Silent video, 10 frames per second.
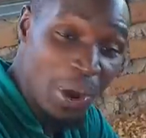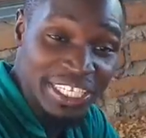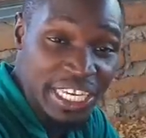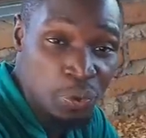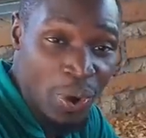I
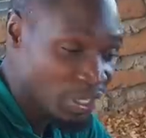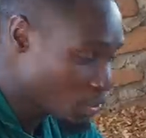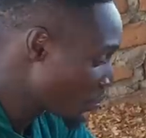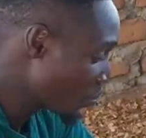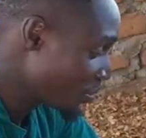just want
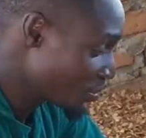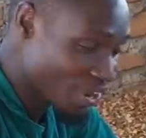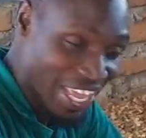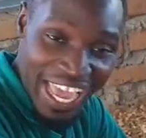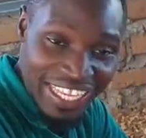to, you know,
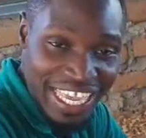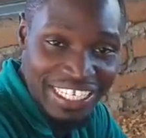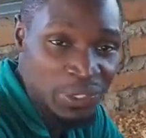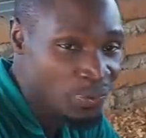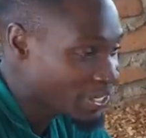guys, I
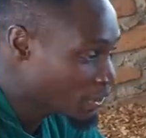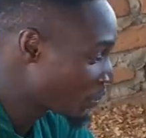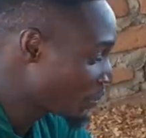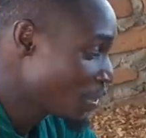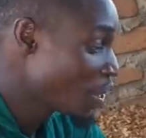just want
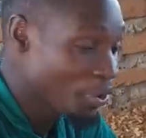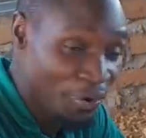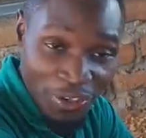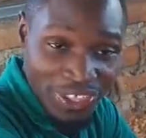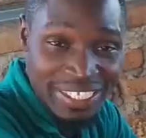to
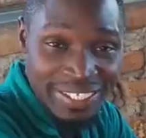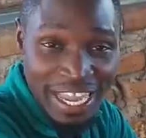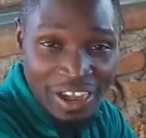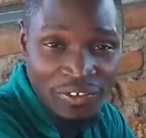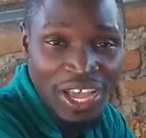grow this
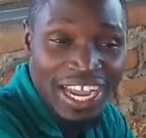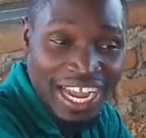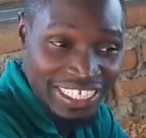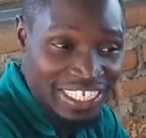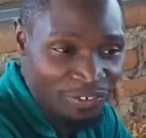stuff,
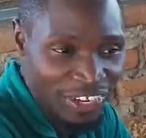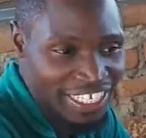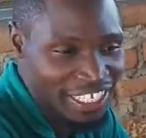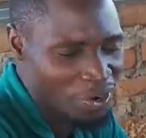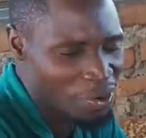cultivate
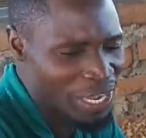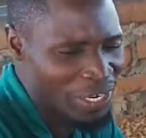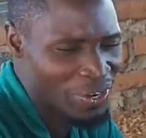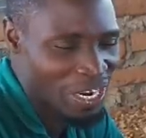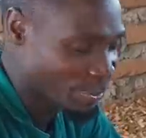it. Oh my
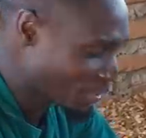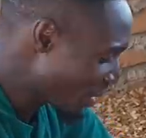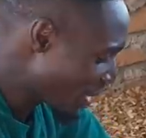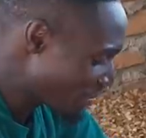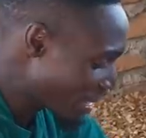God, I'm so
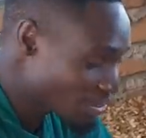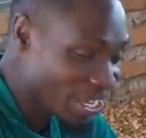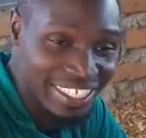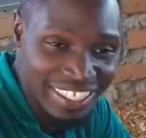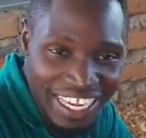happy. I'm so
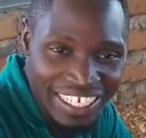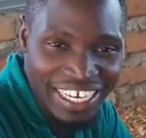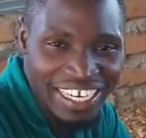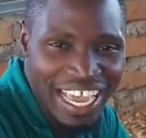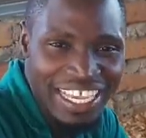
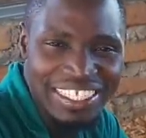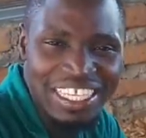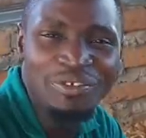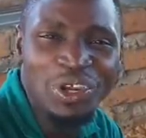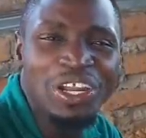excited, guys.
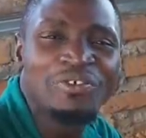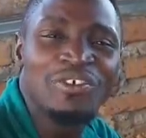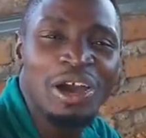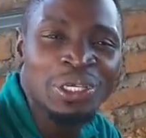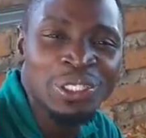Living on a
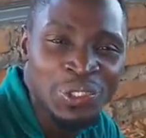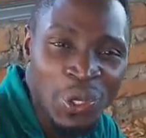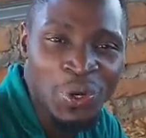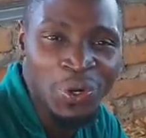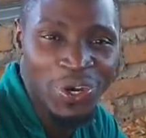farm is so
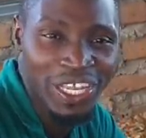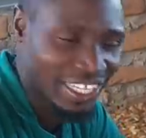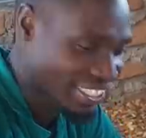cool.